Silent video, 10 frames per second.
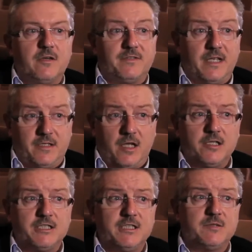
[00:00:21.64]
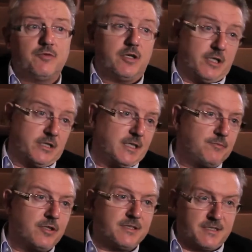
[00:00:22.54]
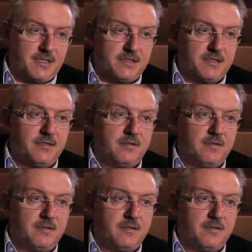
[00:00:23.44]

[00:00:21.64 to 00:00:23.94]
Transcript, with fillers: of technologies, products and processes.